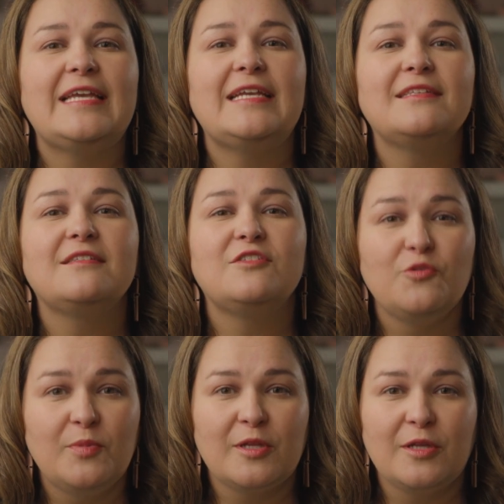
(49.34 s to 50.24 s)
is
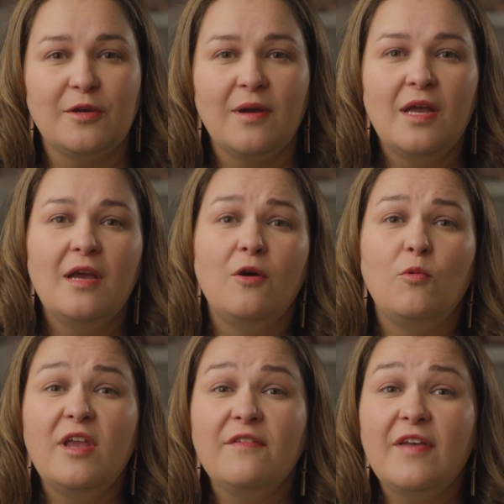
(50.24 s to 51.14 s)
super glue.
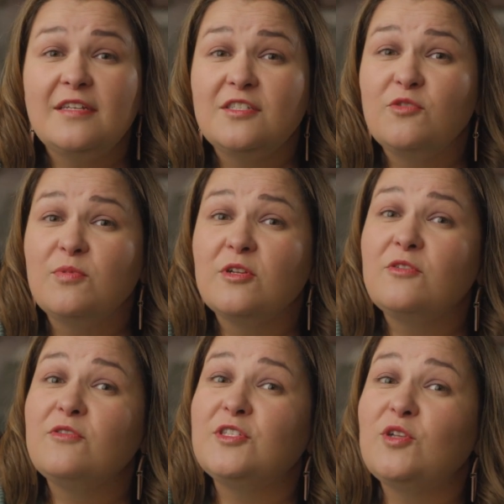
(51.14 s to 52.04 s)
We've had to super
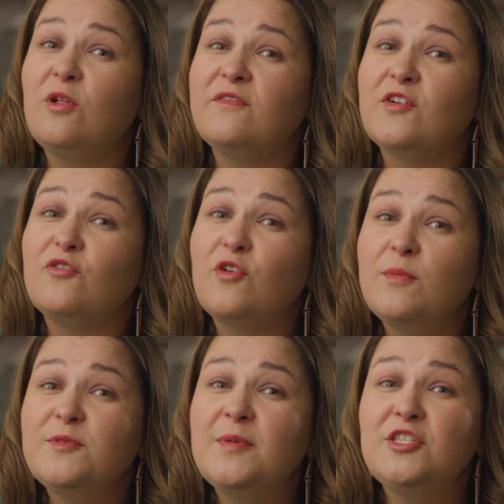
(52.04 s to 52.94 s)
glue the sole of a
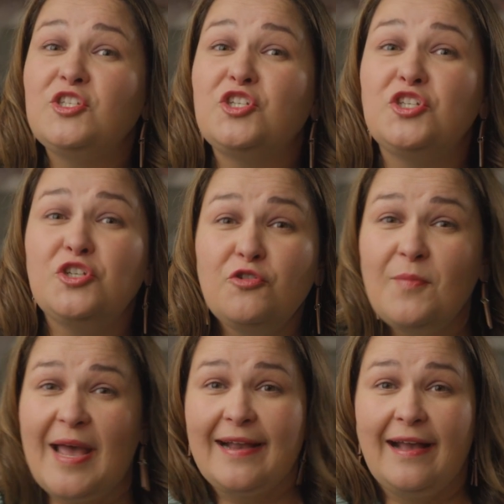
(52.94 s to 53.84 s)
groomsman's shoe
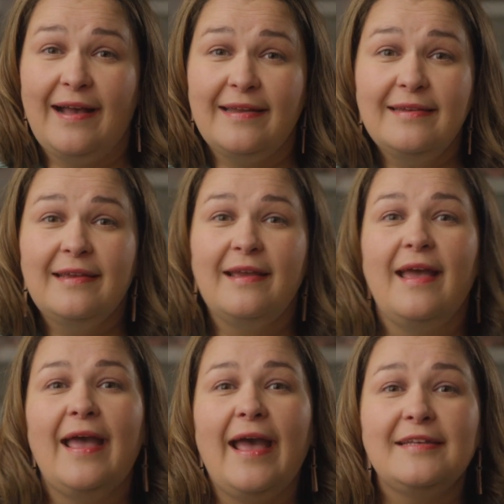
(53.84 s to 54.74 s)
back on,
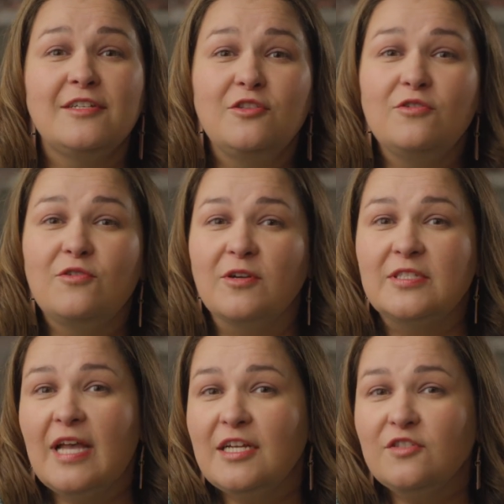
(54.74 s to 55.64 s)
had to glue
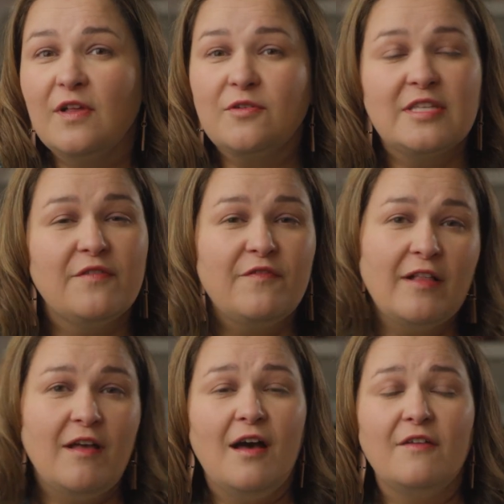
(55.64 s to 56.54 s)
corsage flowers that
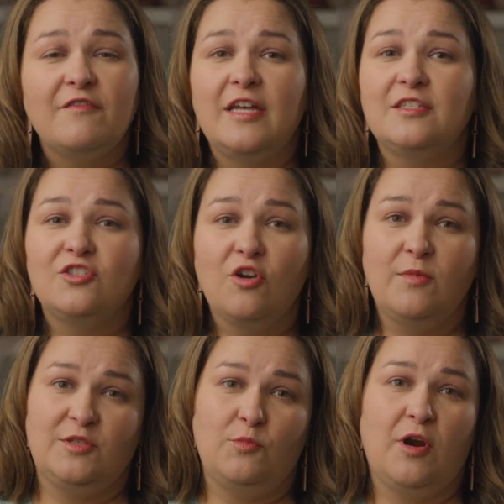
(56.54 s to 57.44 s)
fell off, and so
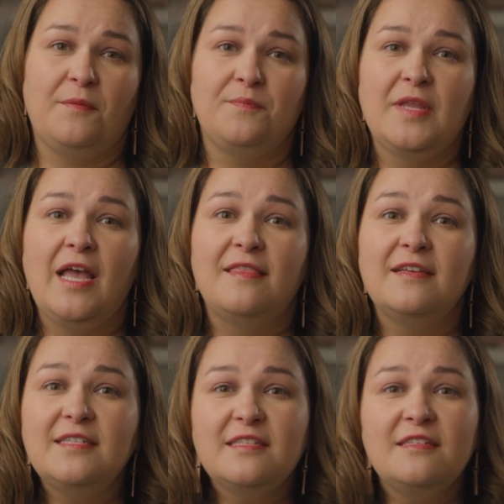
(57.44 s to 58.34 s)
much more.
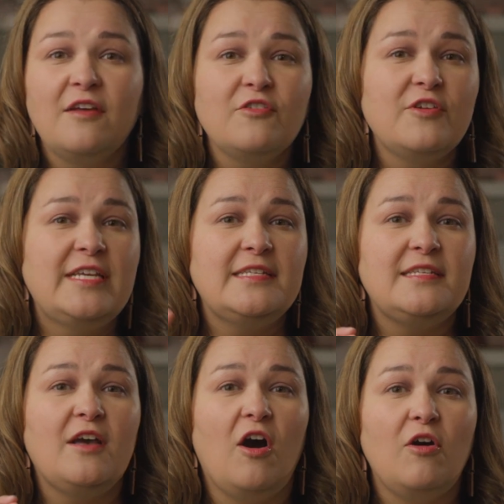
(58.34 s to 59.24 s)
This is another
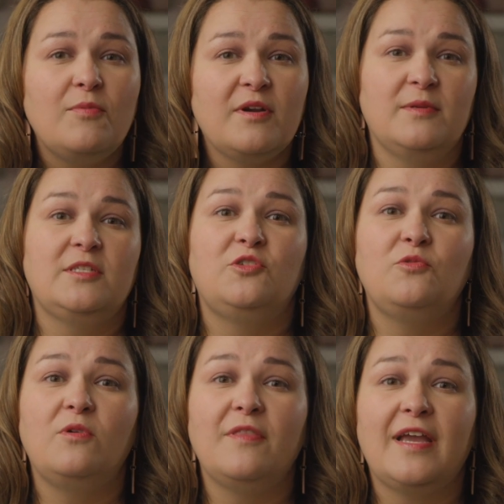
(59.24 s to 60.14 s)
easy all-purpose
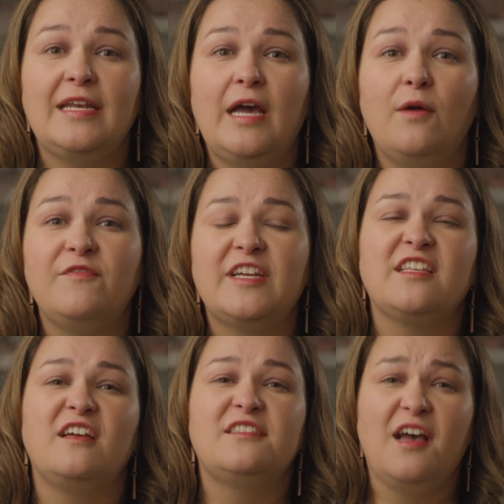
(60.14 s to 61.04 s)
tool that can help fix
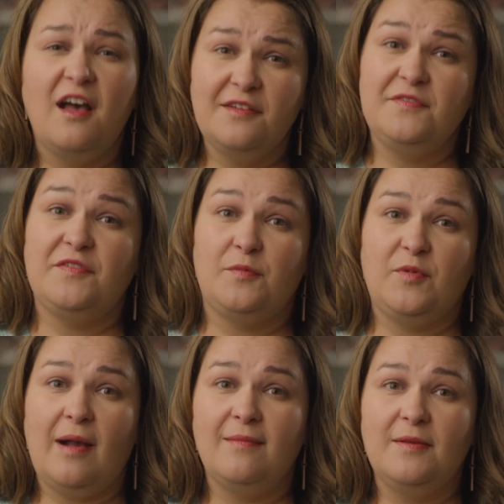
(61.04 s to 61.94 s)
a ton of different
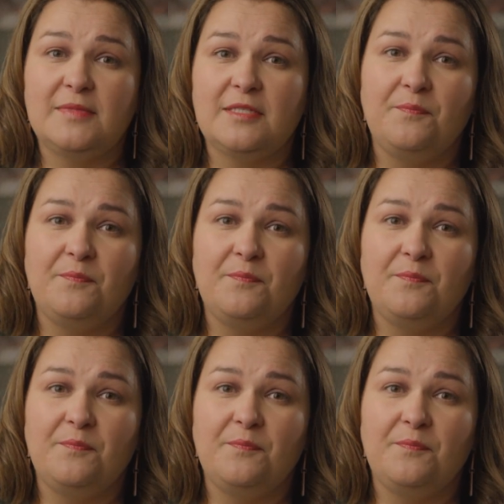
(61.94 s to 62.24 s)
problems.